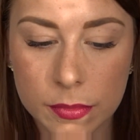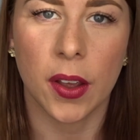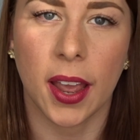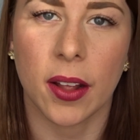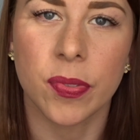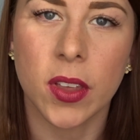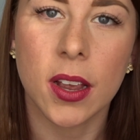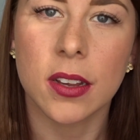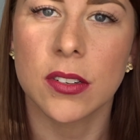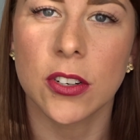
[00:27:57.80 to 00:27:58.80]
Okay,
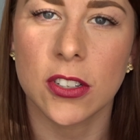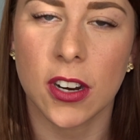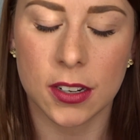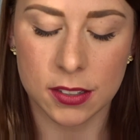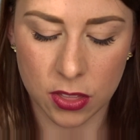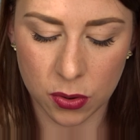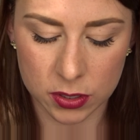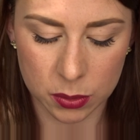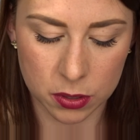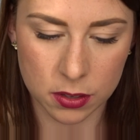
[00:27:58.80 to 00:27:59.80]
it's not as dark as I
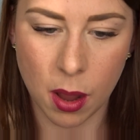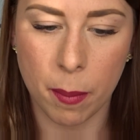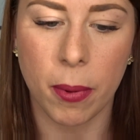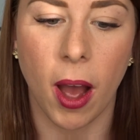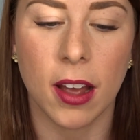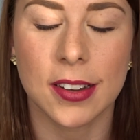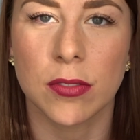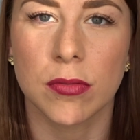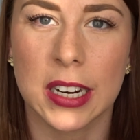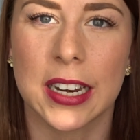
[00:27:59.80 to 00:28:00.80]
thought it was, but
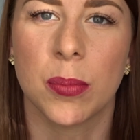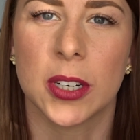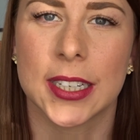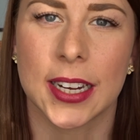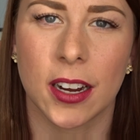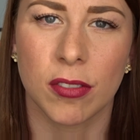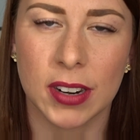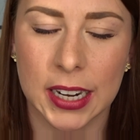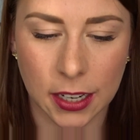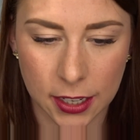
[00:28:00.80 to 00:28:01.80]
it's really pretty. I
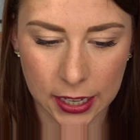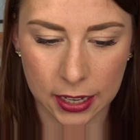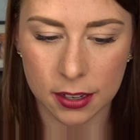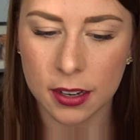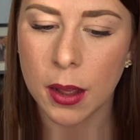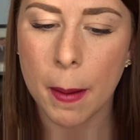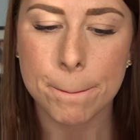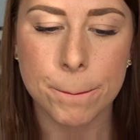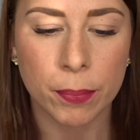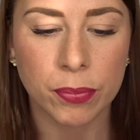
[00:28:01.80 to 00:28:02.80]
really like it.
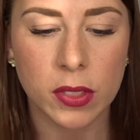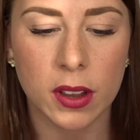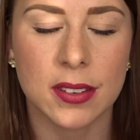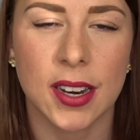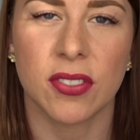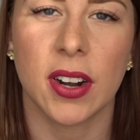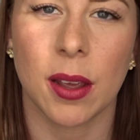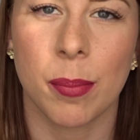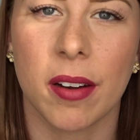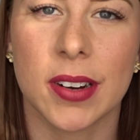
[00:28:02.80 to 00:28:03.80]
It's definitely
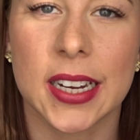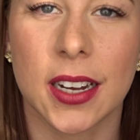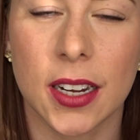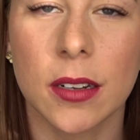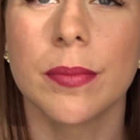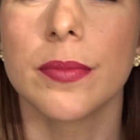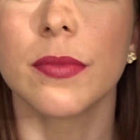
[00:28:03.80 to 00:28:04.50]
a berry colour.